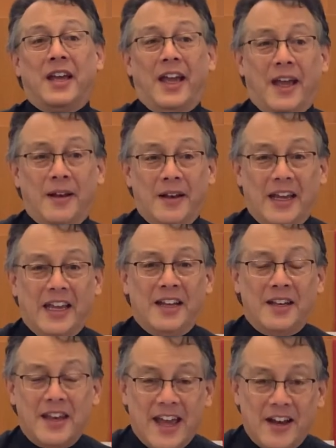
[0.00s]
and
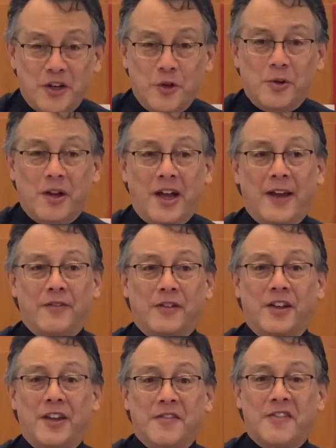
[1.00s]
in that new life
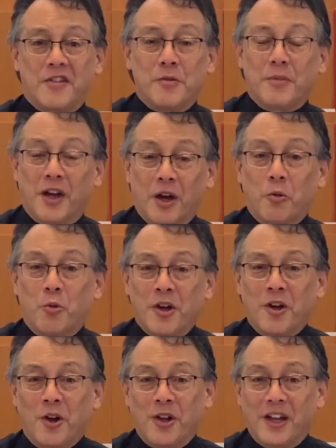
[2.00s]
gives them a
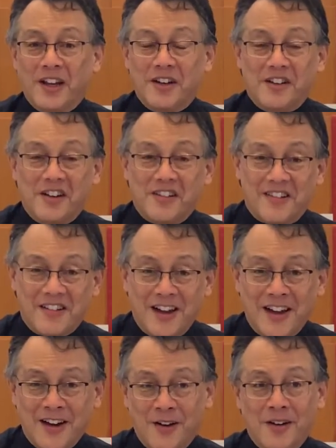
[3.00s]
will and a
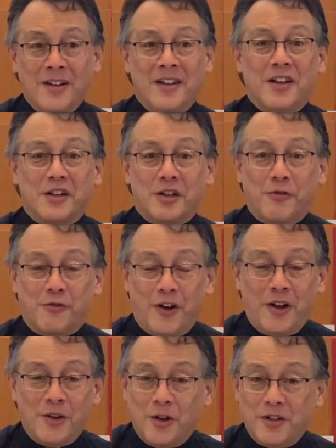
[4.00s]
desire to
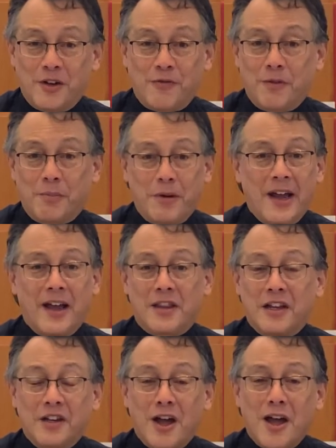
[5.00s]
follow a different path.
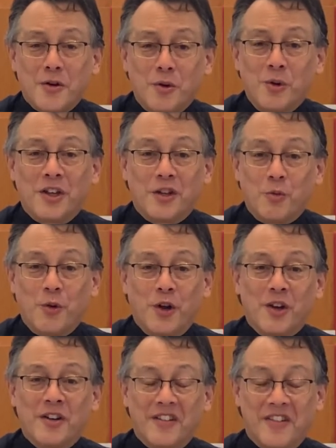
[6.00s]
And not only the
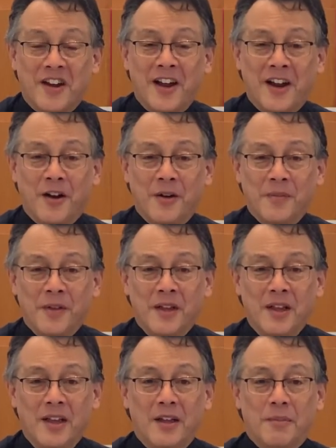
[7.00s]
will and desire,
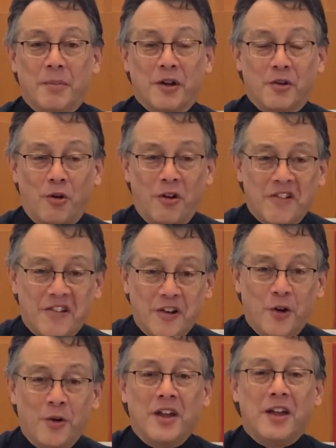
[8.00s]
but
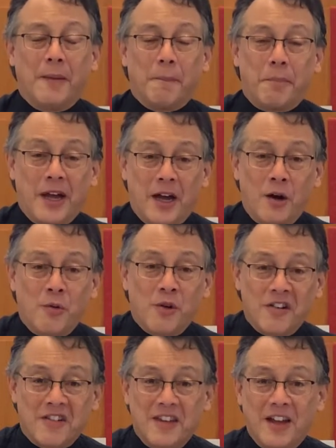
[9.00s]
also
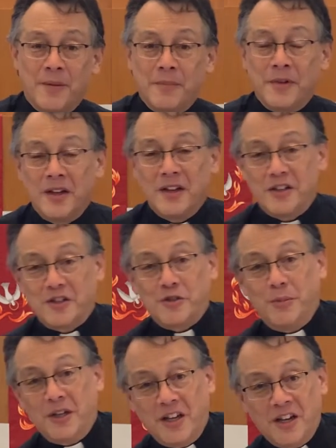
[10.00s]
empowers them to
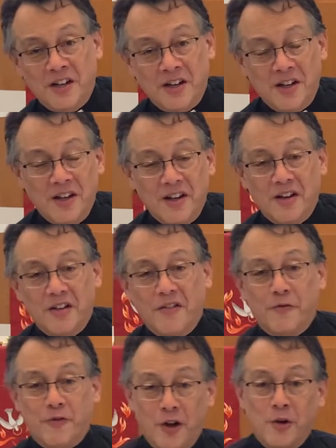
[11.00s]
begin
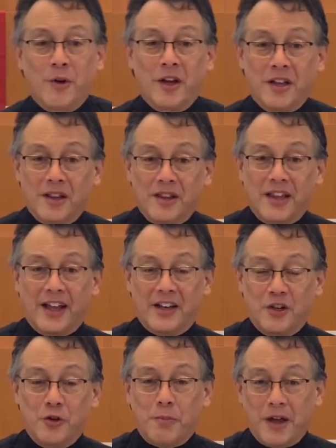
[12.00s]
following that
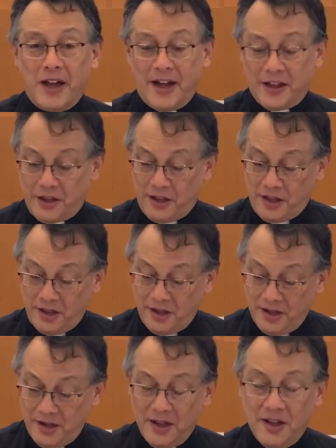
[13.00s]
new path.
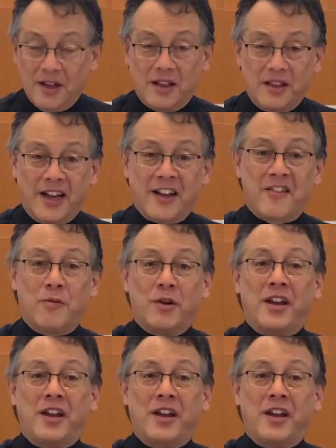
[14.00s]
That's what